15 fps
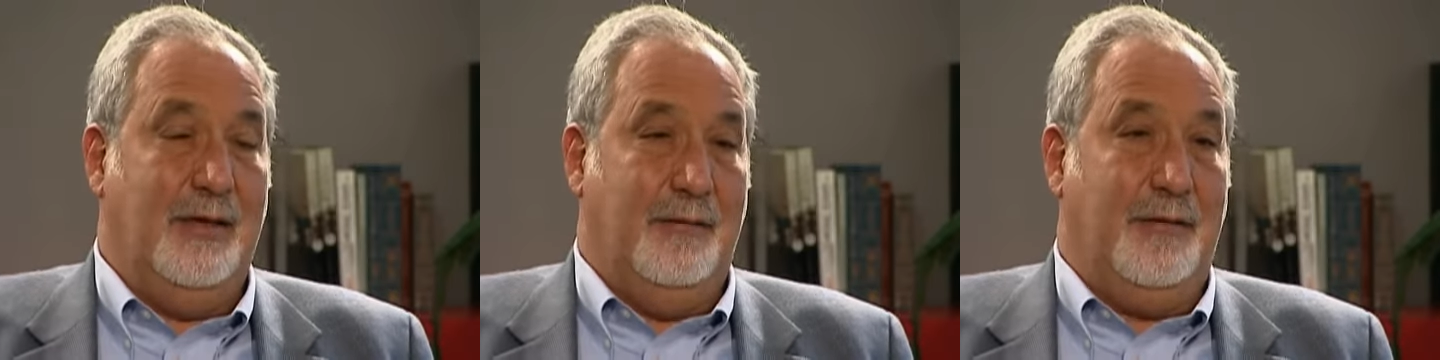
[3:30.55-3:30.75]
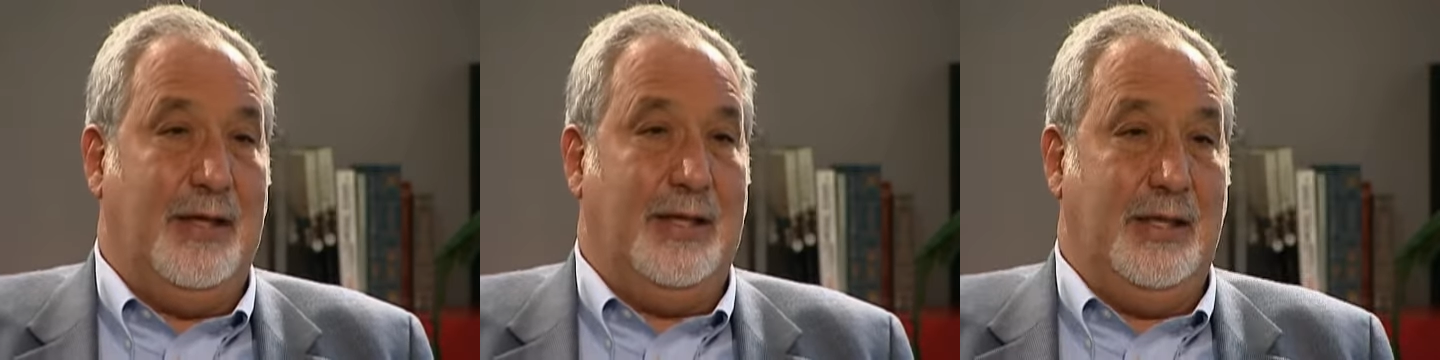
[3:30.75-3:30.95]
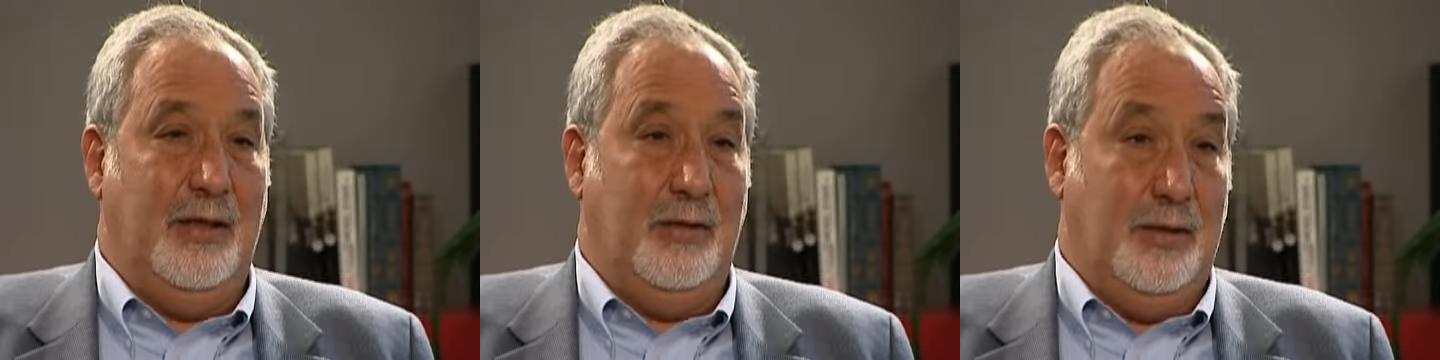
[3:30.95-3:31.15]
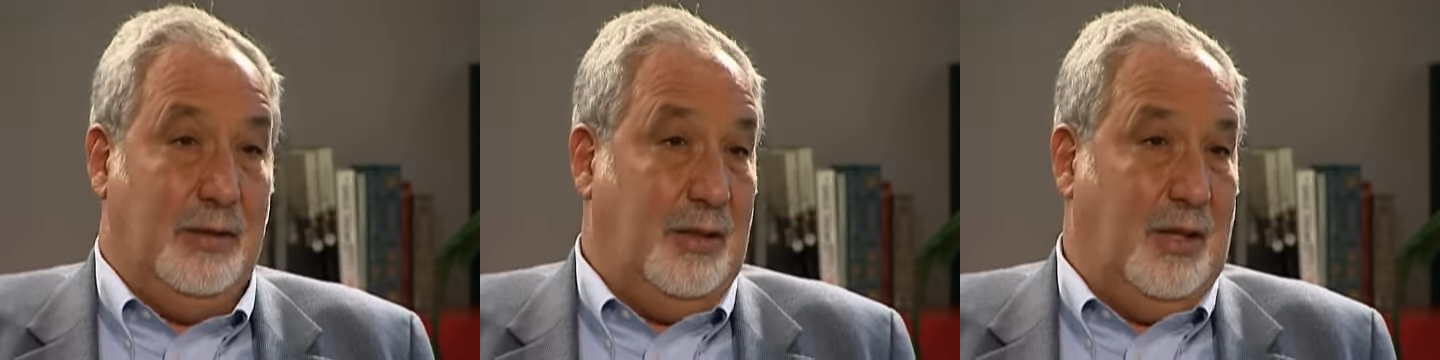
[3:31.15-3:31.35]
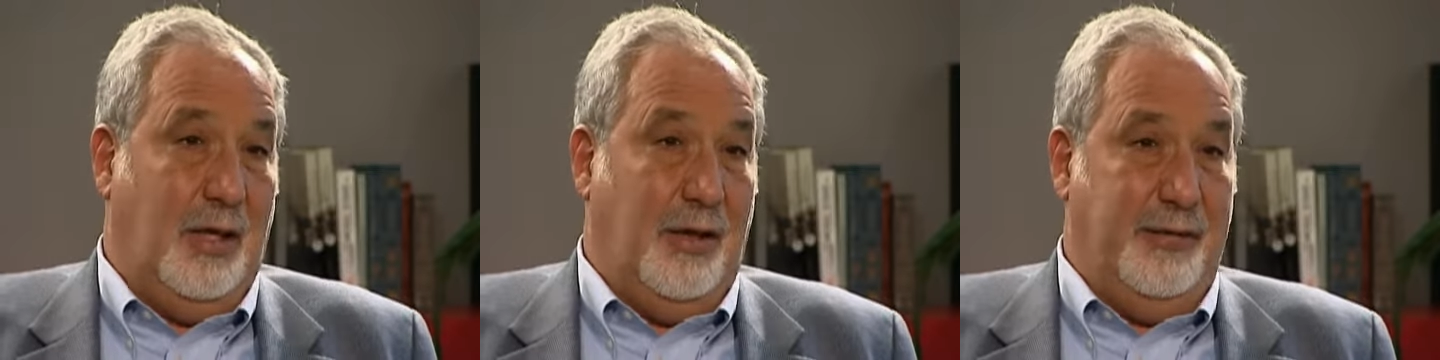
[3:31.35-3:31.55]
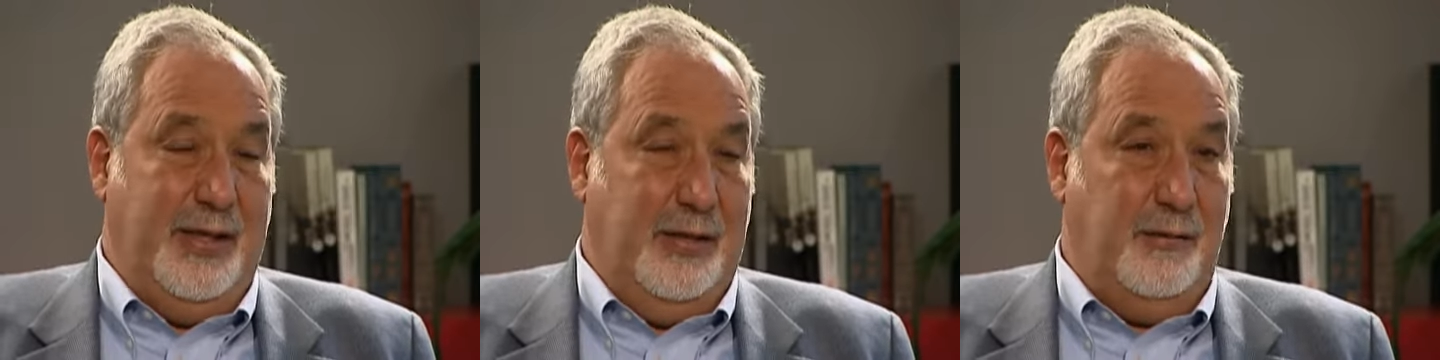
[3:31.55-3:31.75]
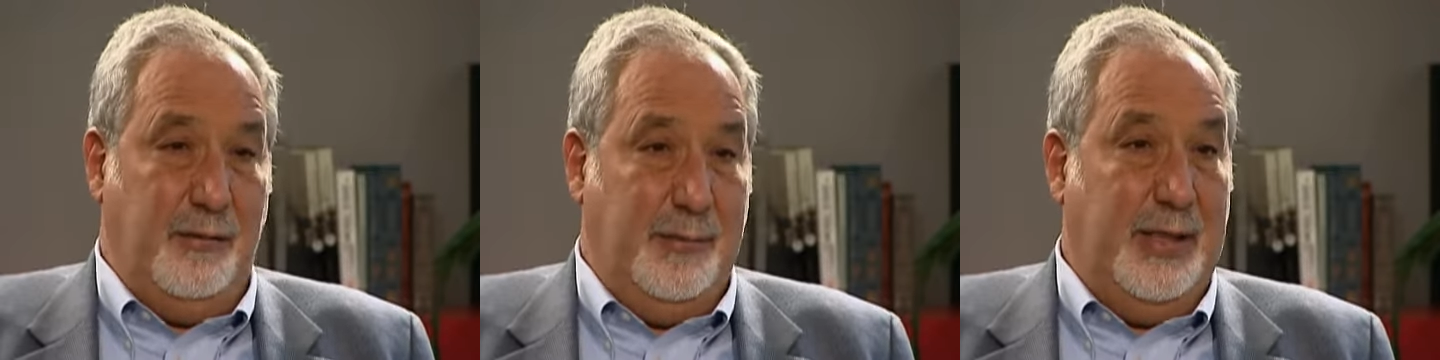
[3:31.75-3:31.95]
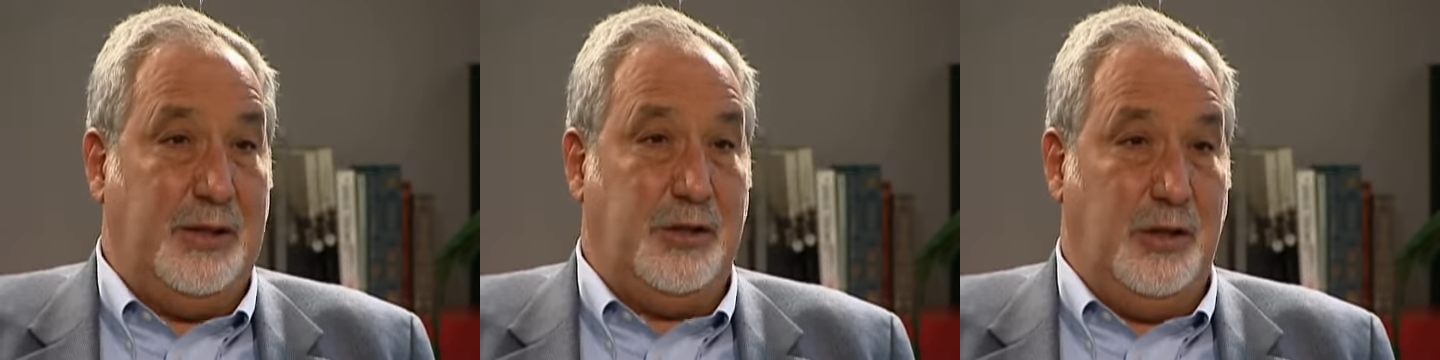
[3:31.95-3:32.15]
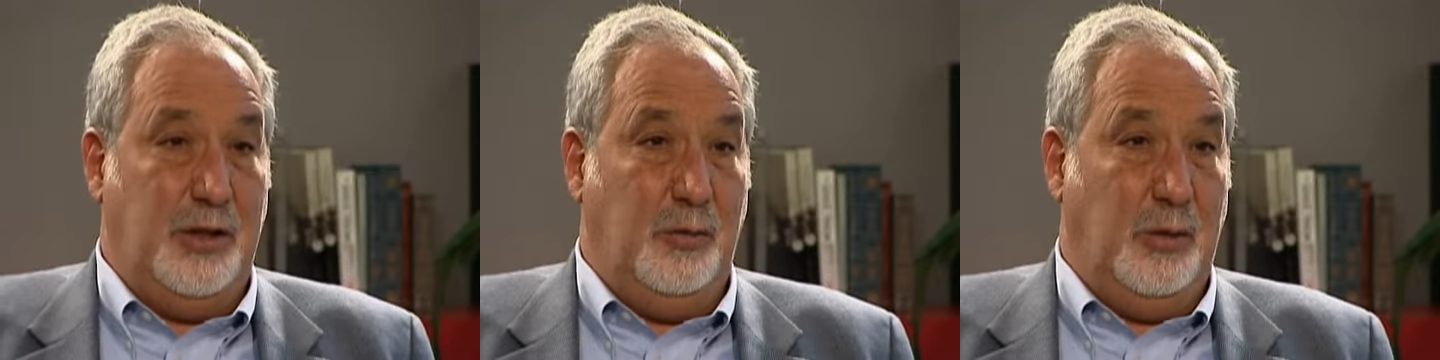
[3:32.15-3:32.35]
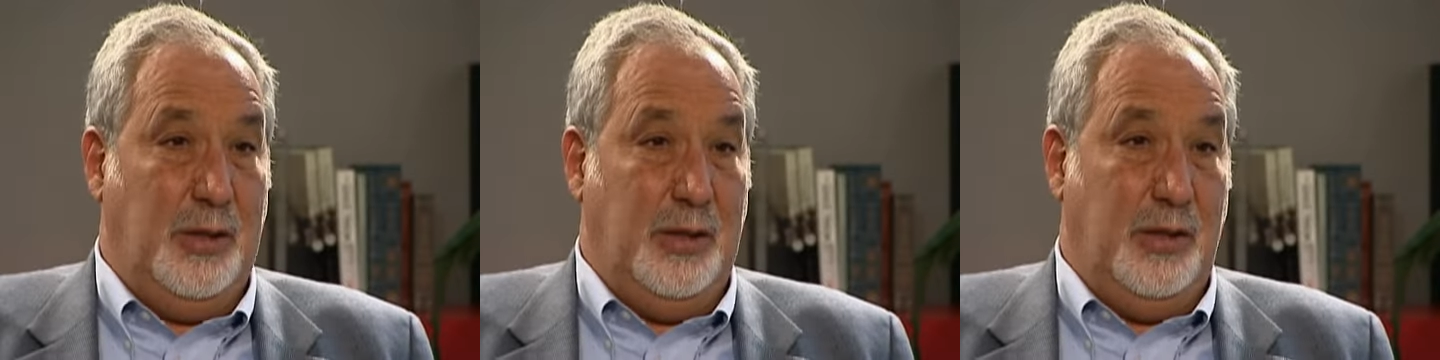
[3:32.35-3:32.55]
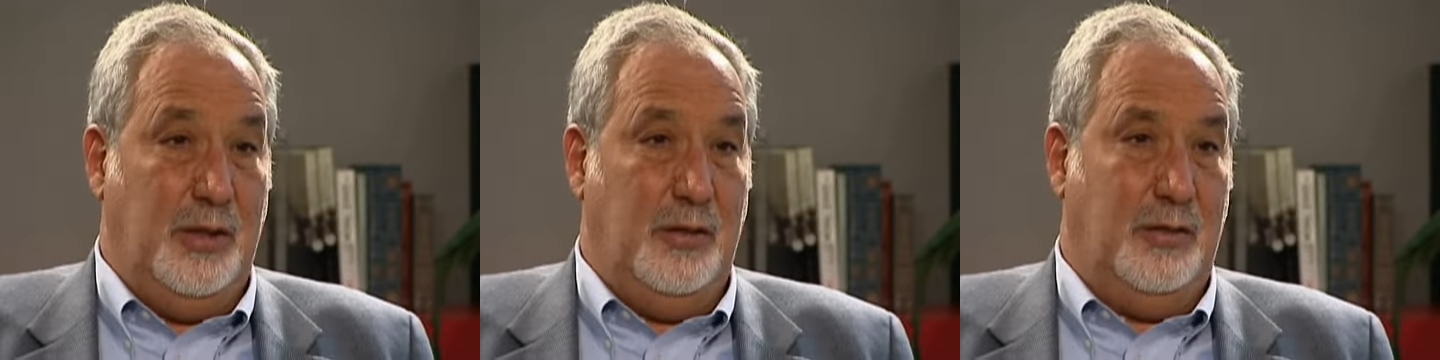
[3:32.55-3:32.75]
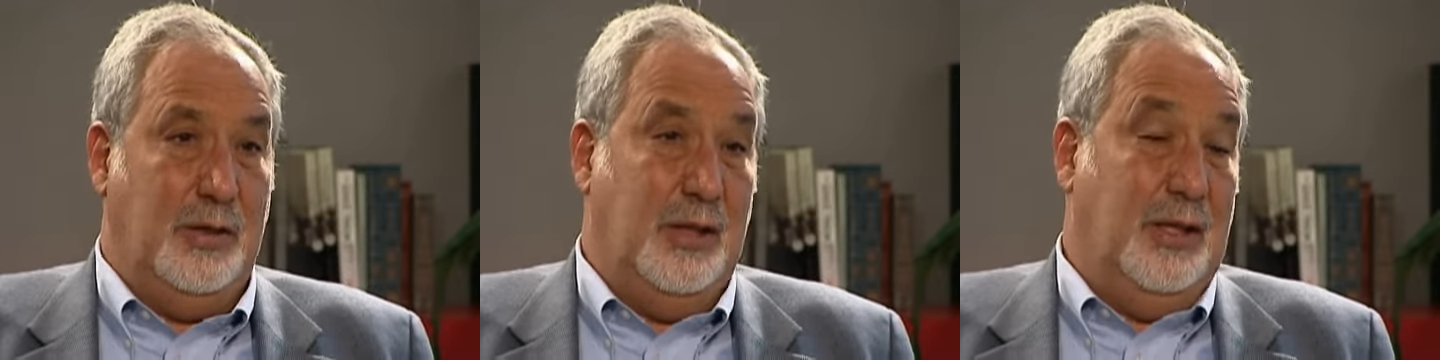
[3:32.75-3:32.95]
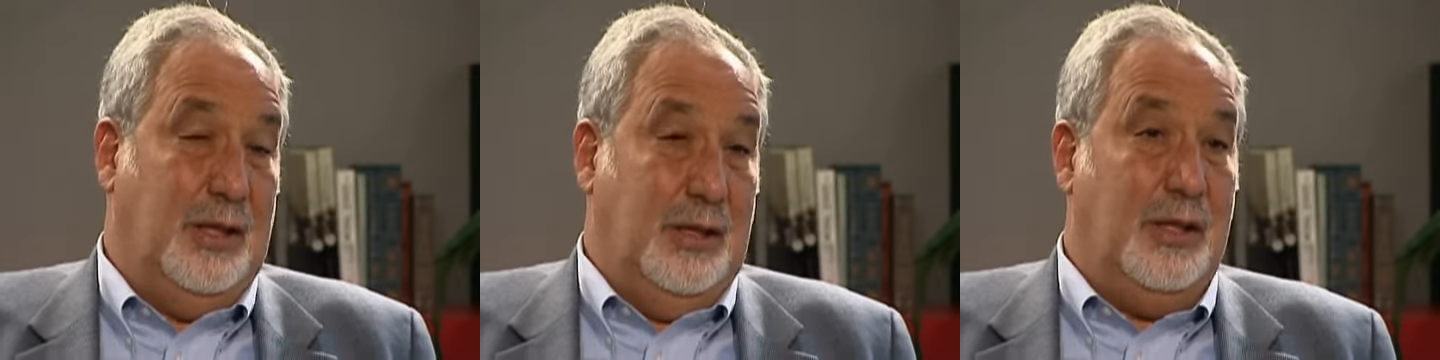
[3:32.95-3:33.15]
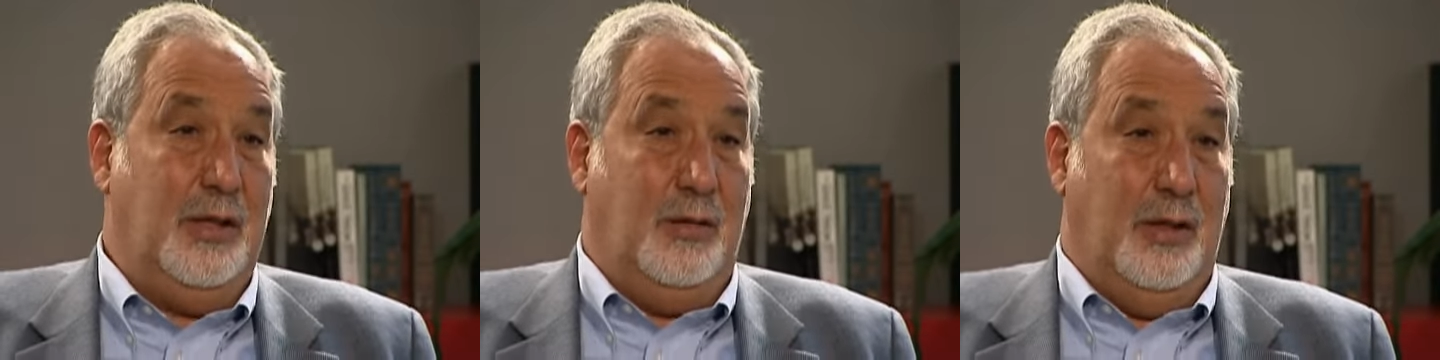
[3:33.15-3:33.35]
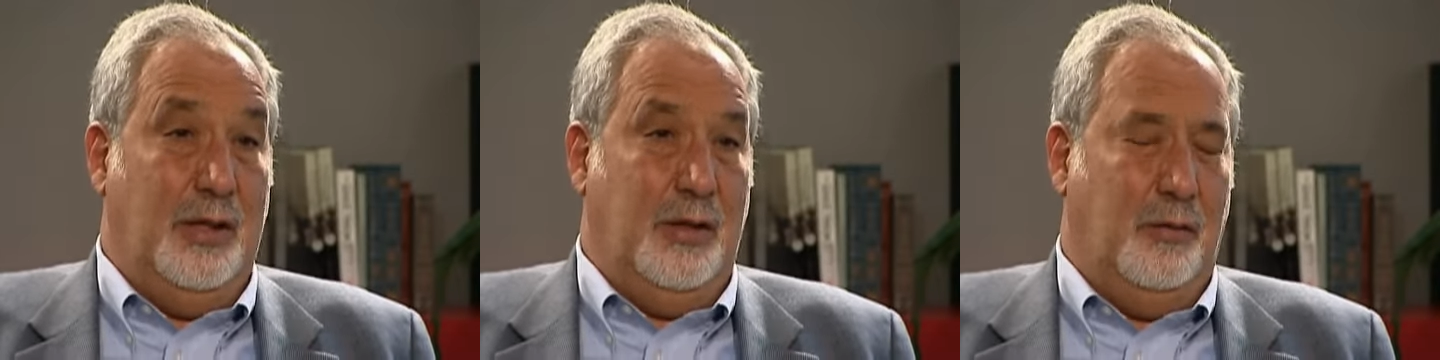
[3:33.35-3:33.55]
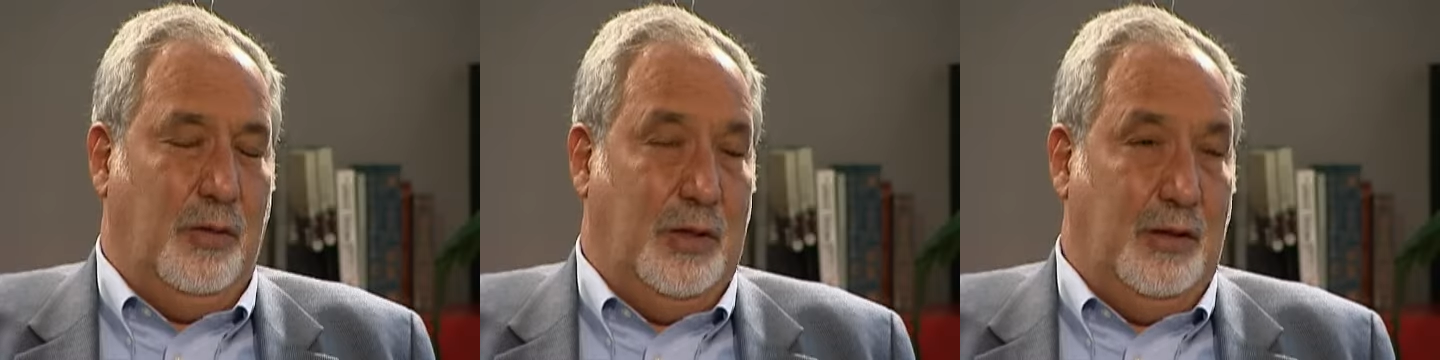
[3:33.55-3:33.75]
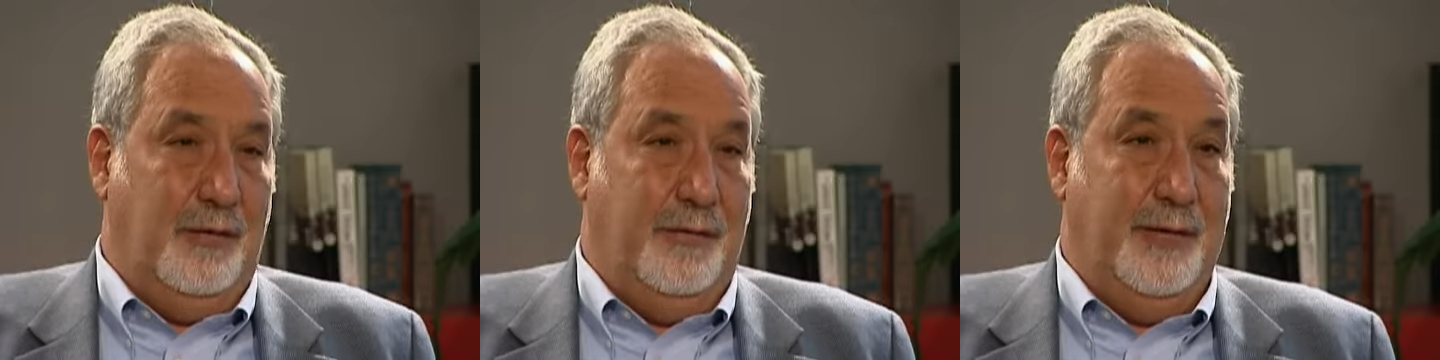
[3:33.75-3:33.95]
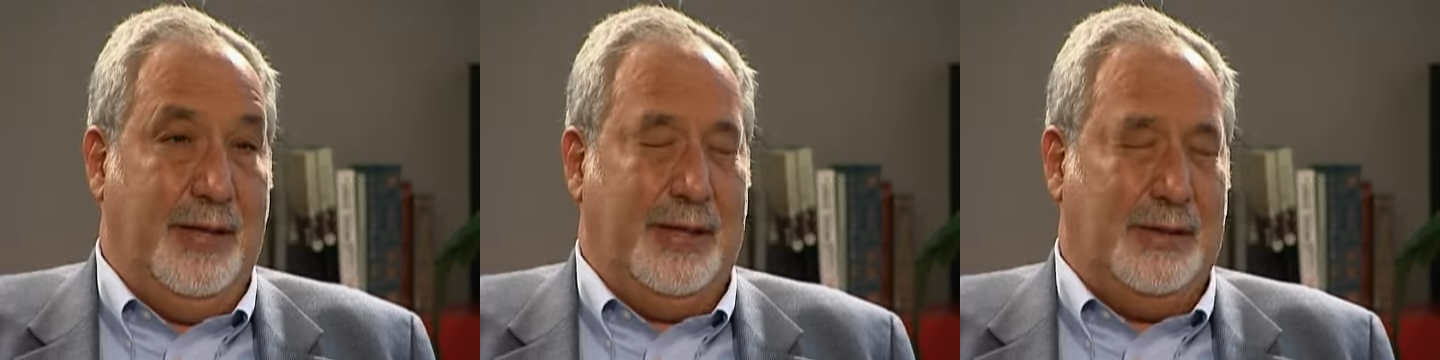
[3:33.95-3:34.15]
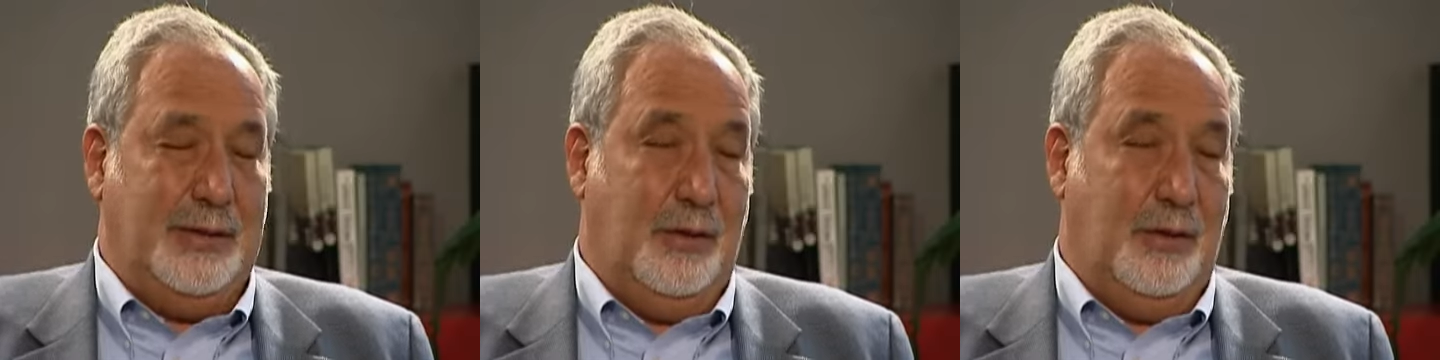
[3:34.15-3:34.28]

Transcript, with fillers: find out all the information you want to know, you know, on the Royal Vic.